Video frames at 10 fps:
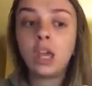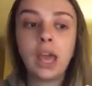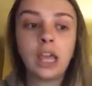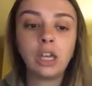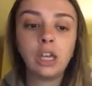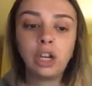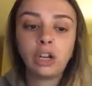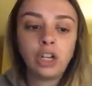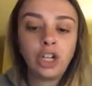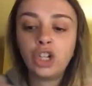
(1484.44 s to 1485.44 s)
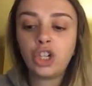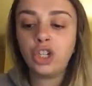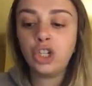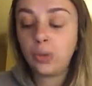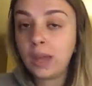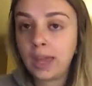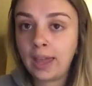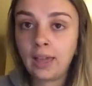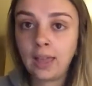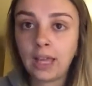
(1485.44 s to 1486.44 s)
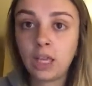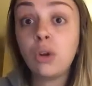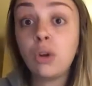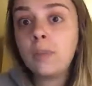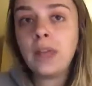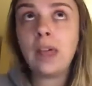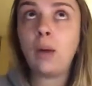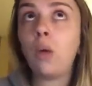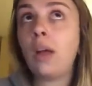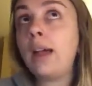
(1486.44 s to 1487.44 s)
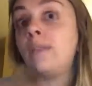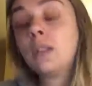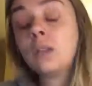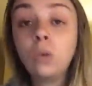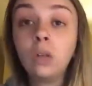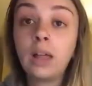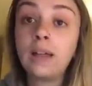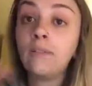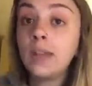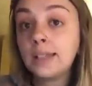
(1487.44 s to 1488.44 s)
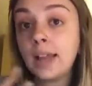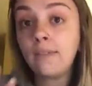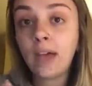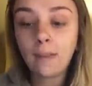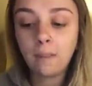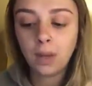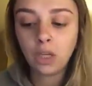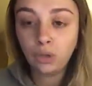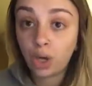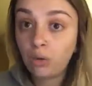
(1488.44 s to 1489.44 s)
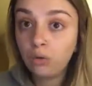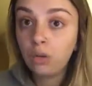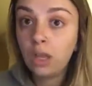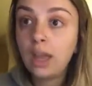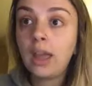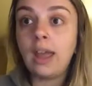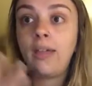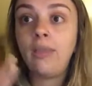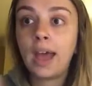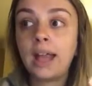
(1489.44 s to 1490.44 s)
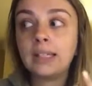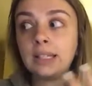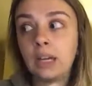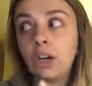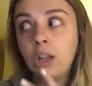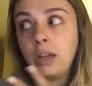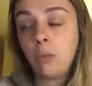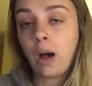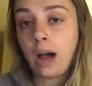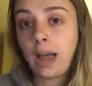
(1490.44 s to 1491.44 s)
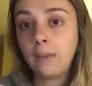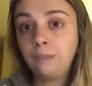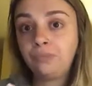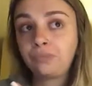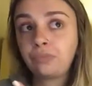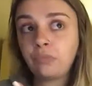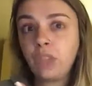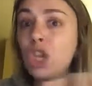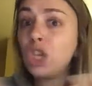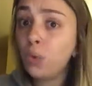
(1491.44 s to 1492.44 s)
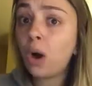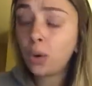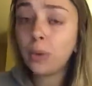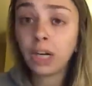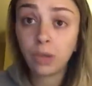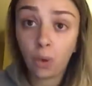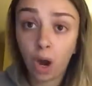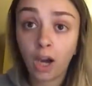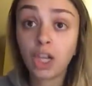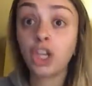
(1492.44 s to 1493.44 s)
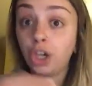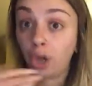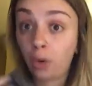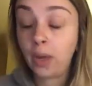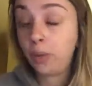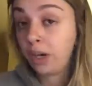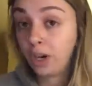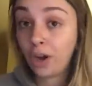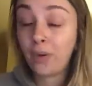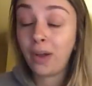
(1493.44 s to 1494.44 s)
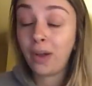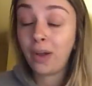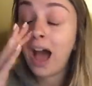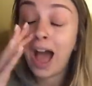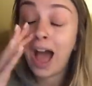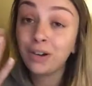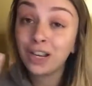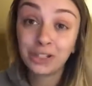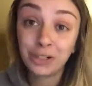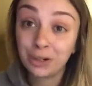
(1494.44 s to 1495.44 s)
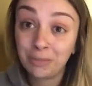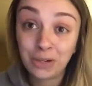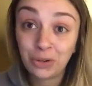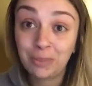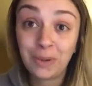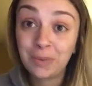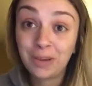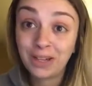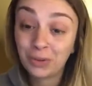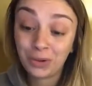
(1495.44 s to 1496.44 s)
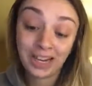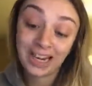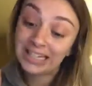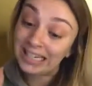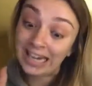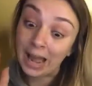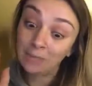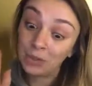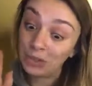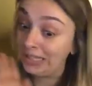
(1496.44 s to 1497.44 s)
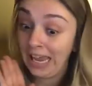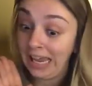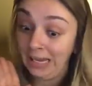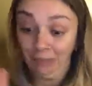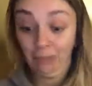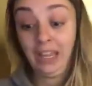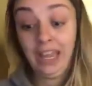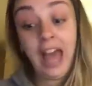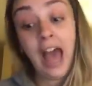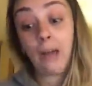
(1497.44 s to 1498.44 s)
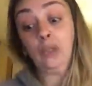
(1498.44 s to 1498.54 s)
you're just doing it. Like, you could be like, well, I have school, I have this, I have that, but you don't. And that's literally why you are where you are and you're going where you're going. I predict you're going to be triple by 2019. I'm just saying. I'm